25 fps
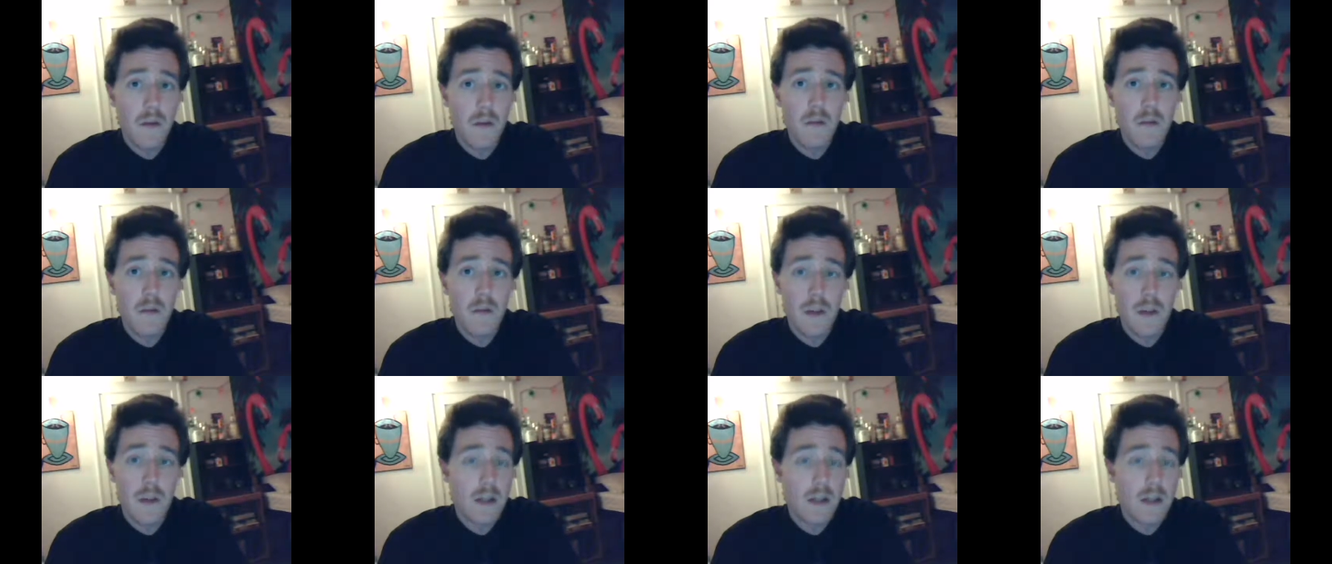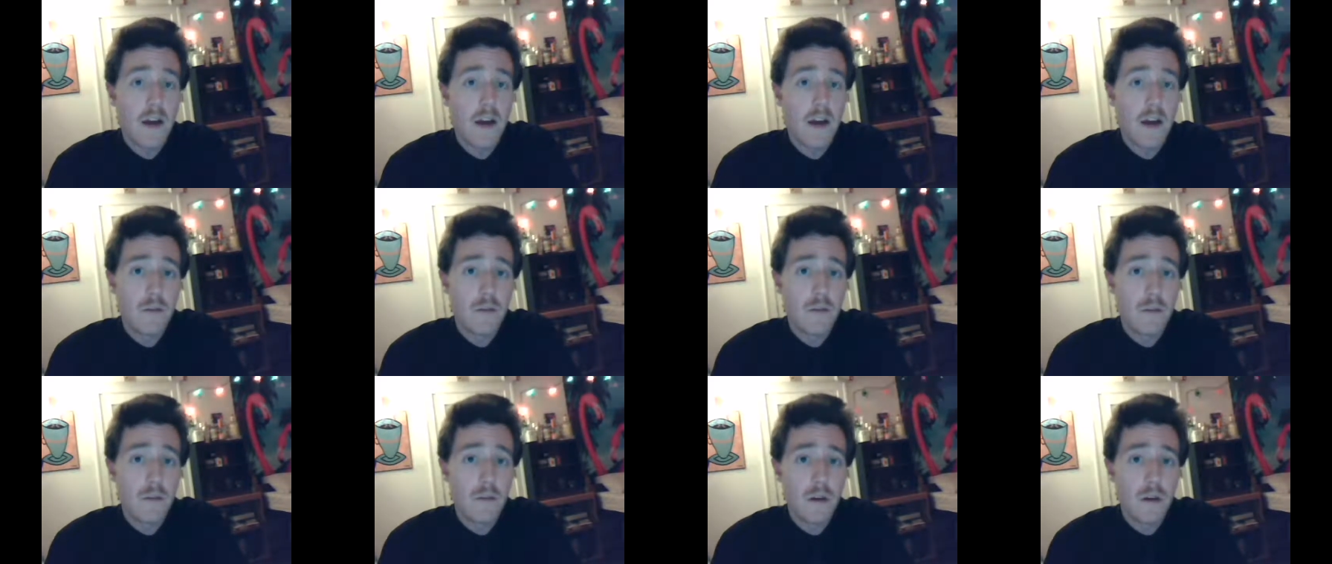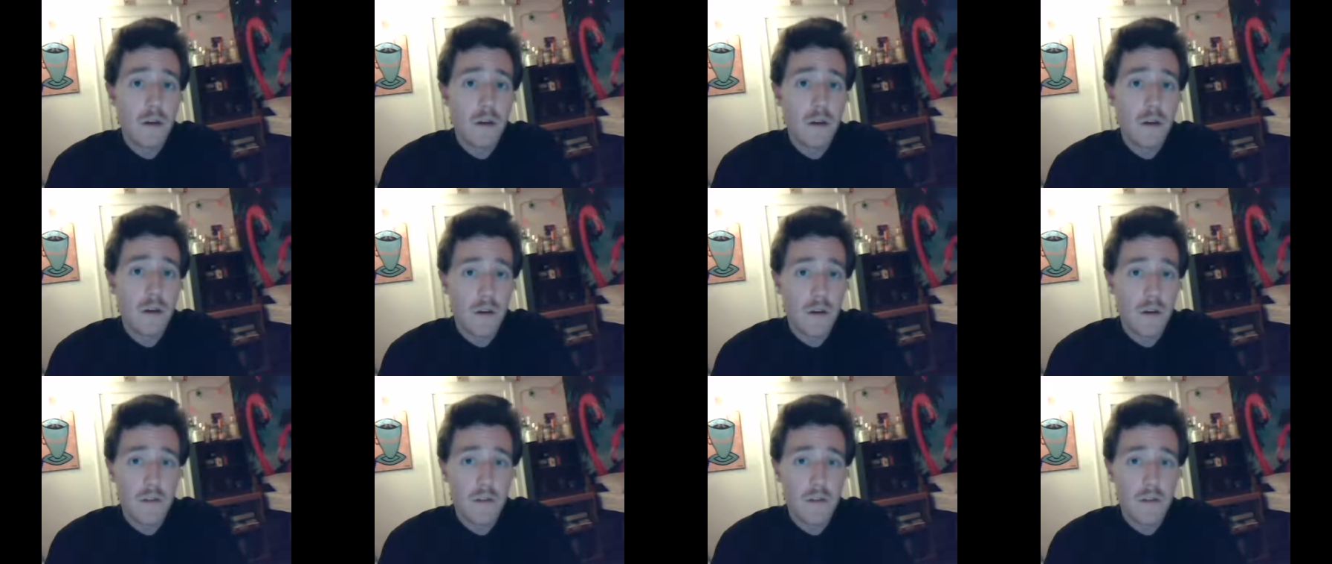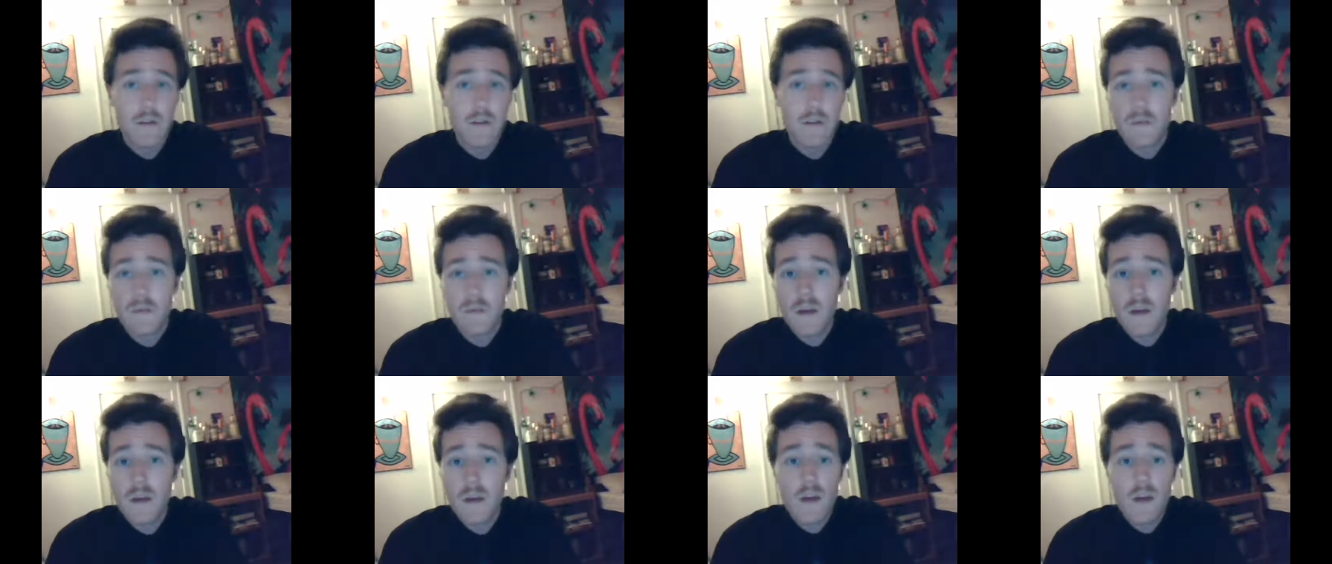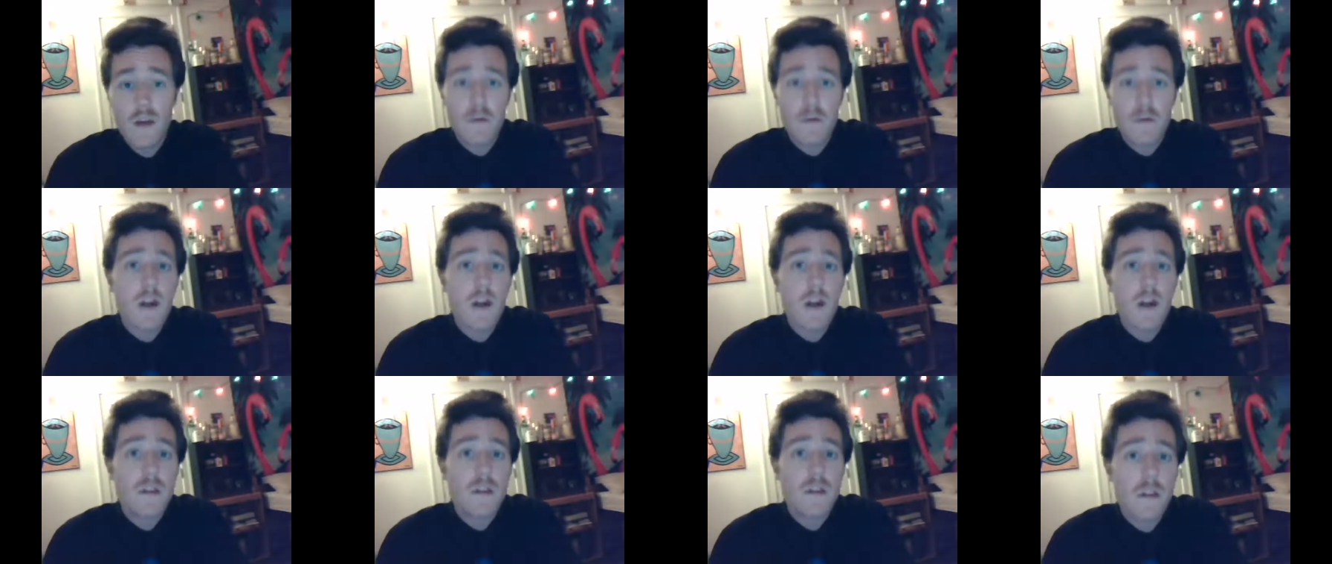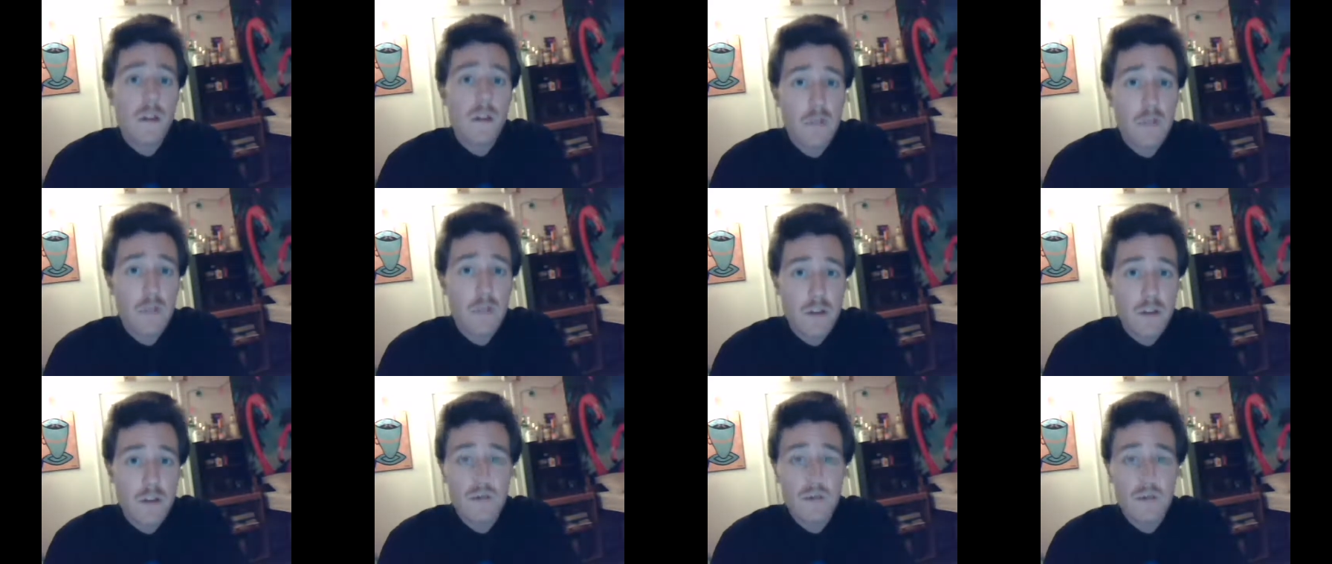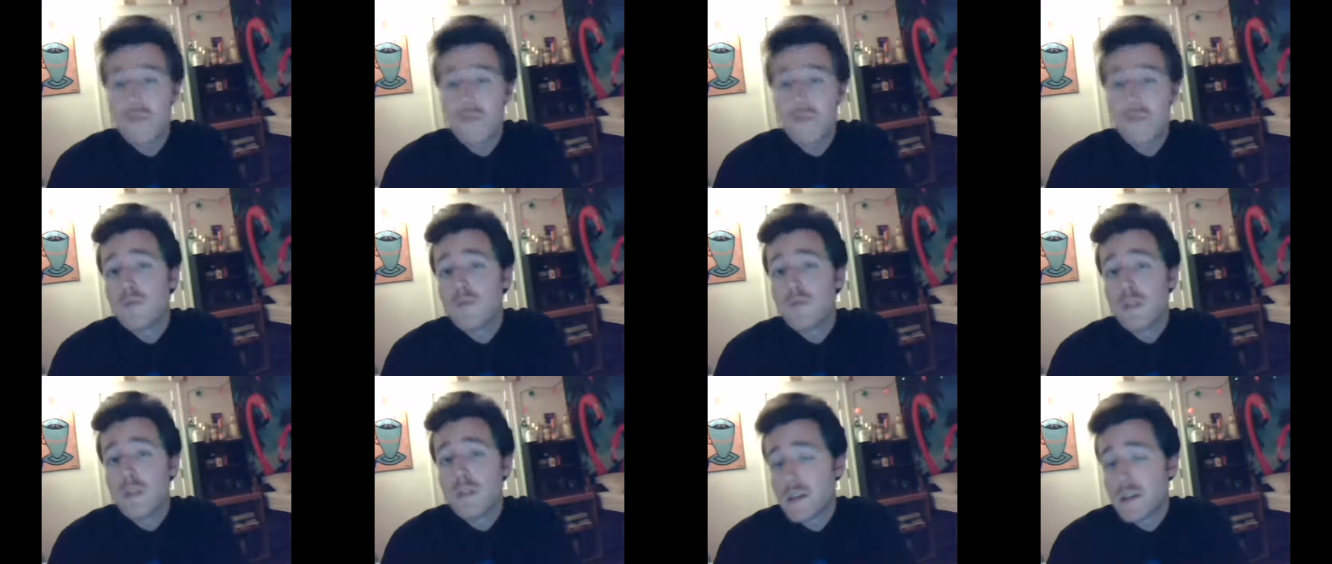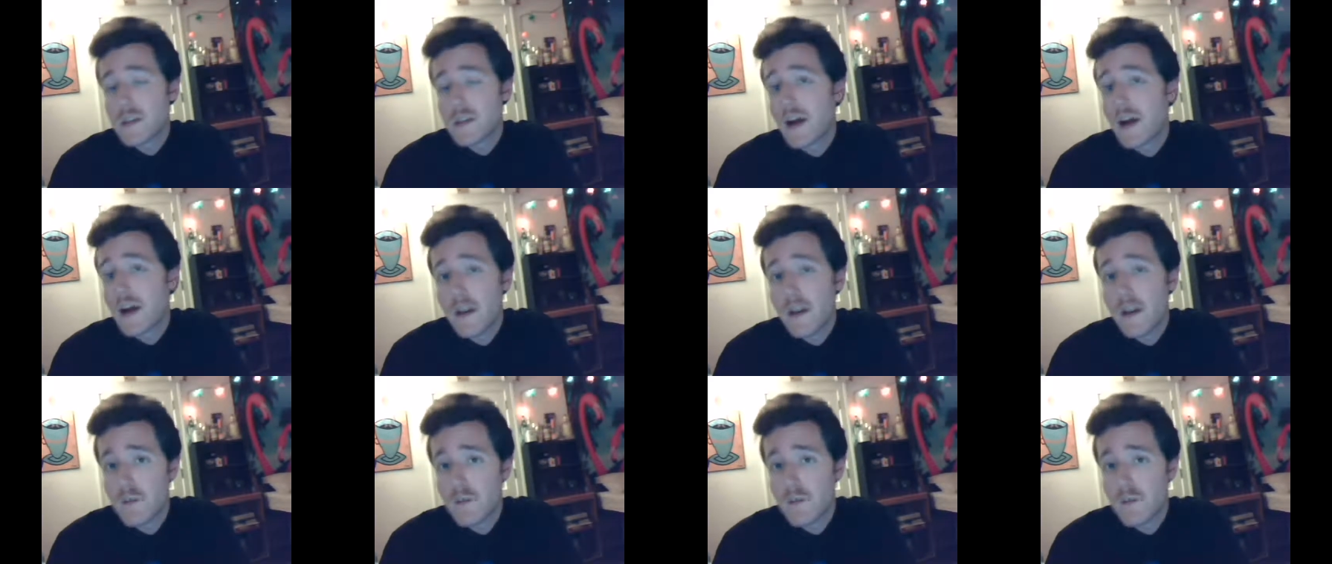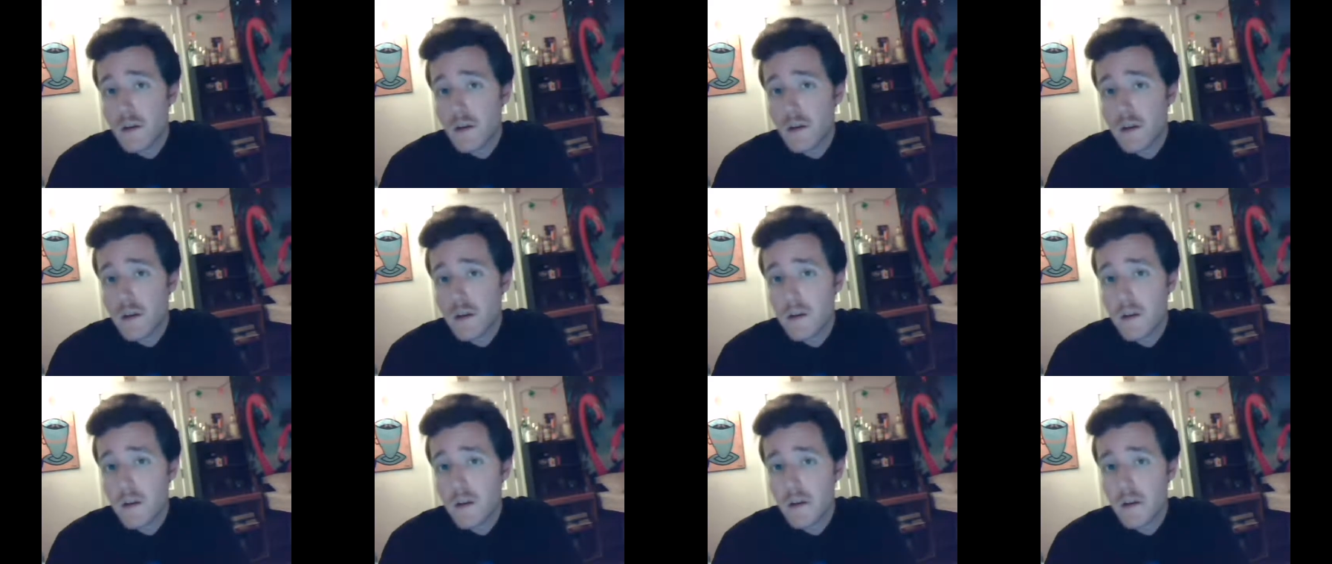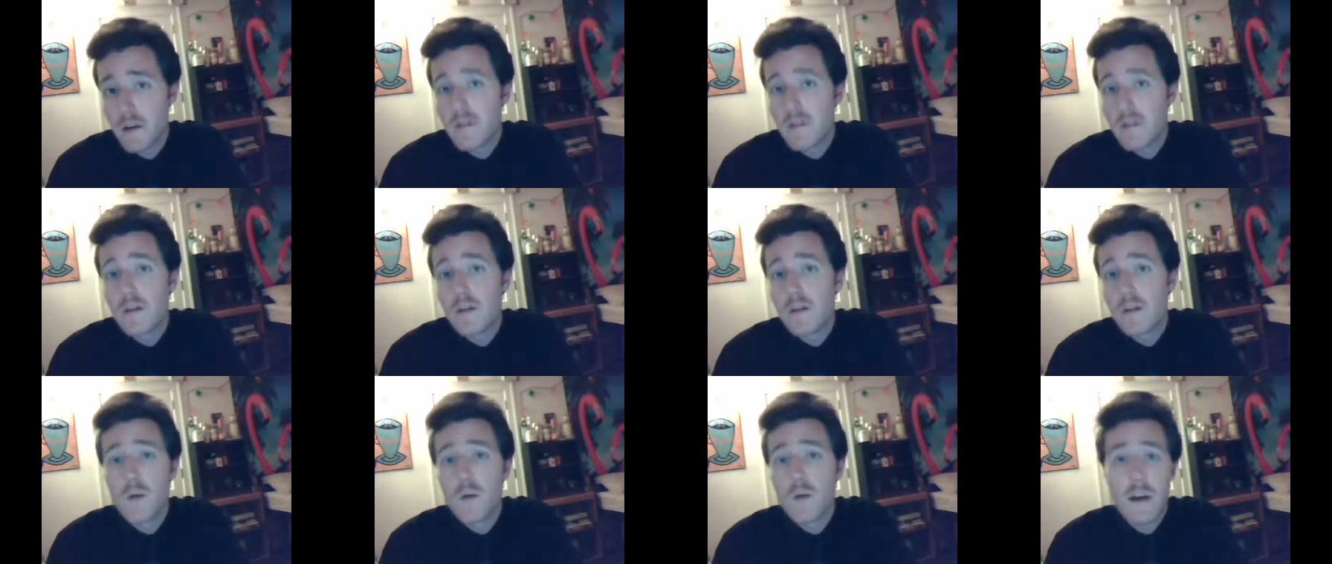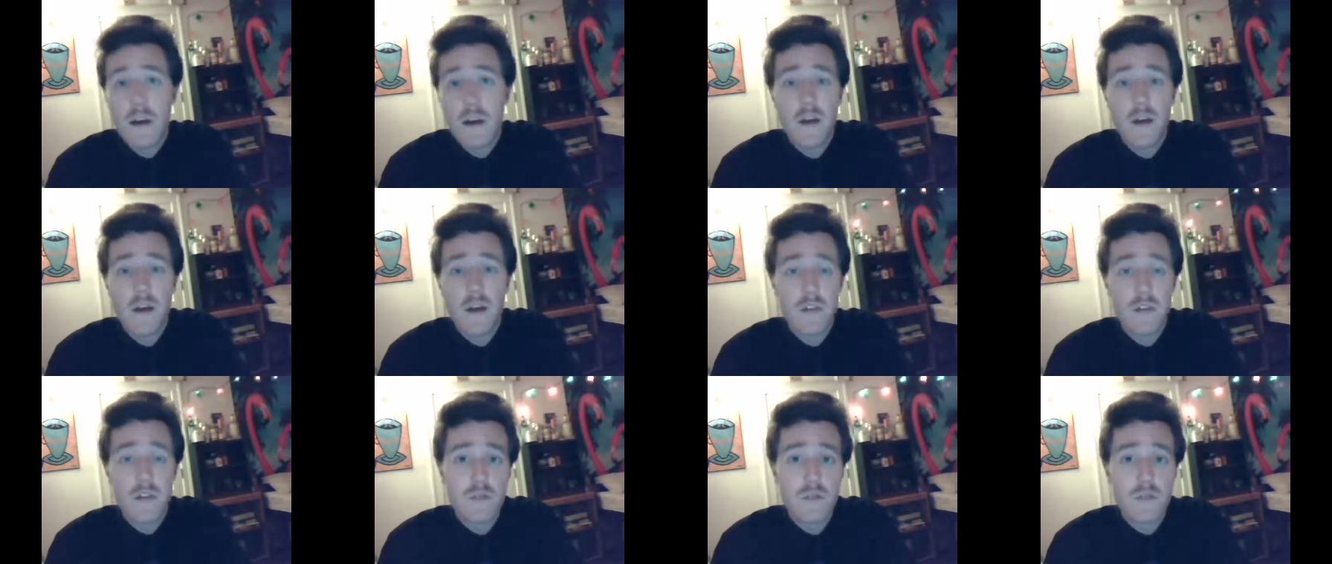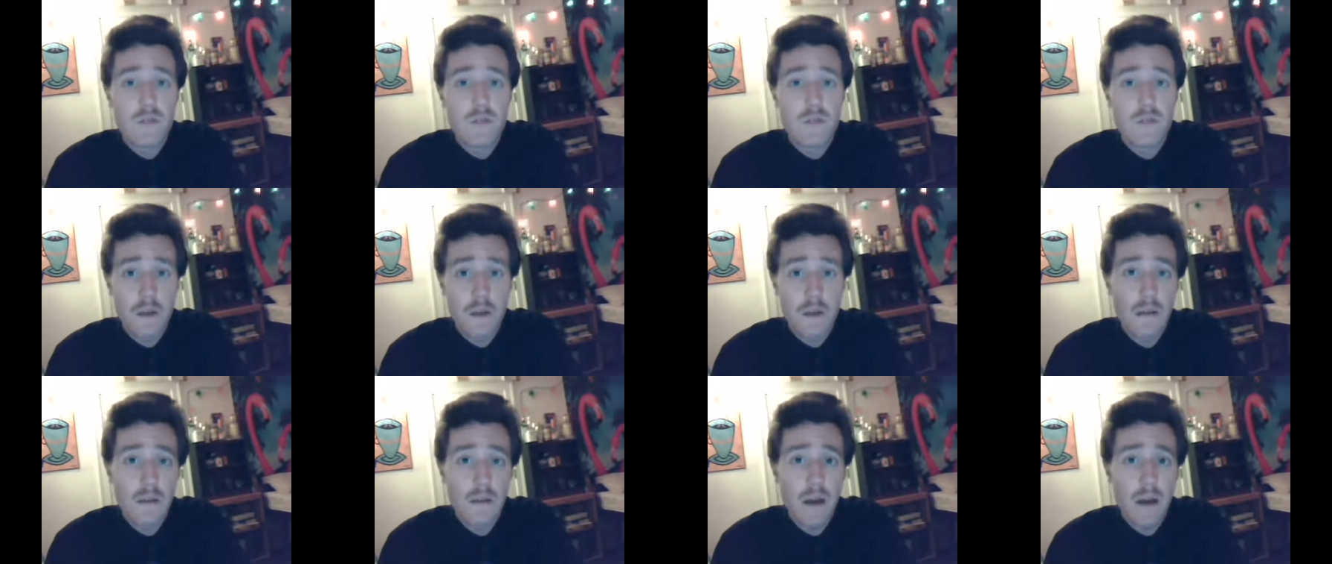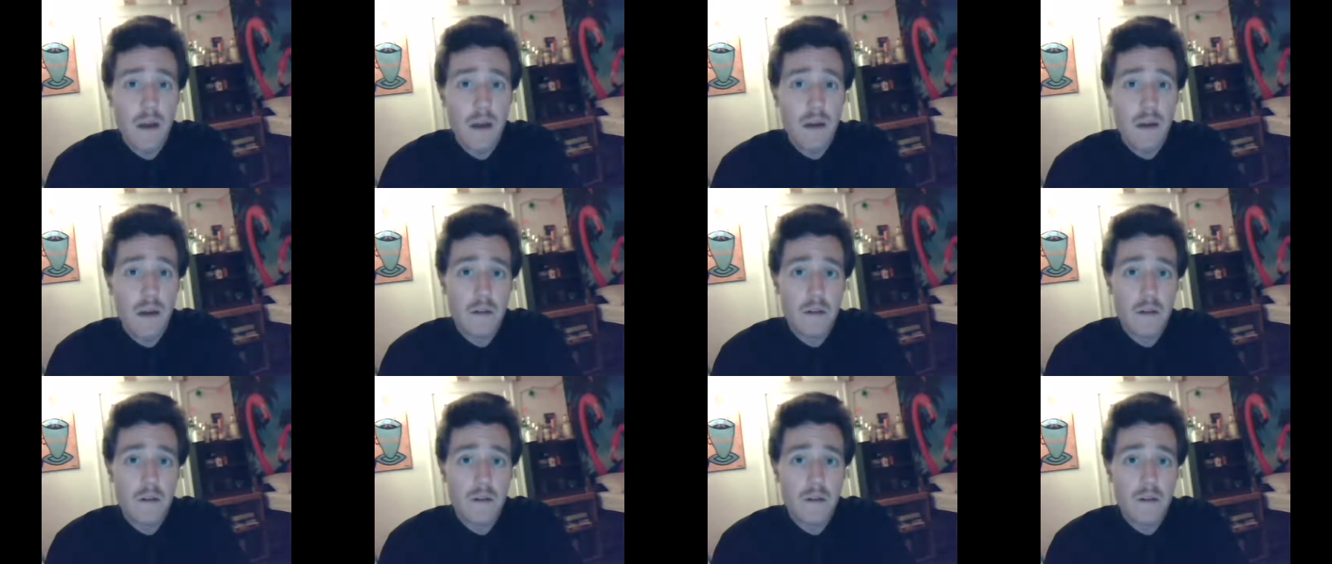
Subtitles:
Wearing a tie to work. Regardless of what you do, if you wear a tie to work, you're going to walk out the door, and